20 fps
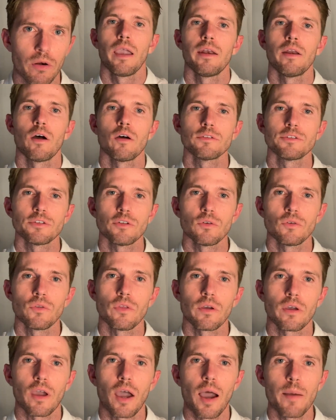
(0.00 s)
and also the
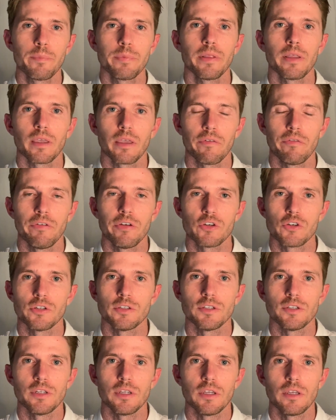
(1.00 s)
coupling
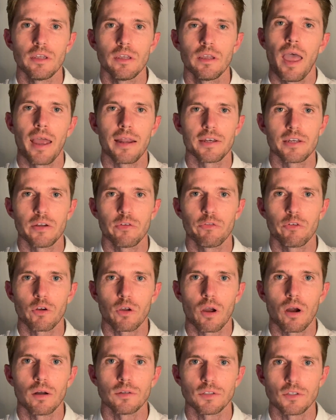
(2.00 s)
efficiency at different
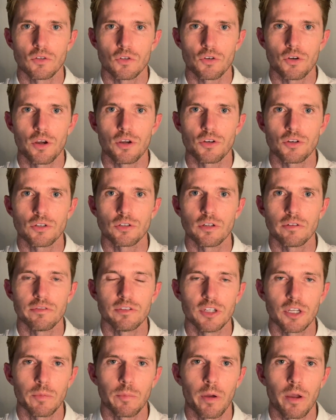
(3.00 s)
concentrations of
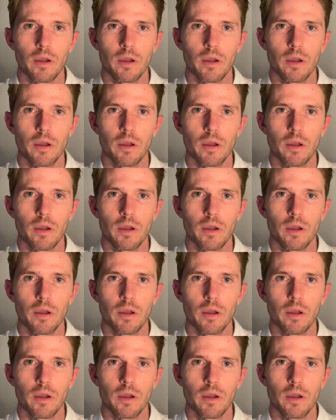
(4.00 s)
sigma.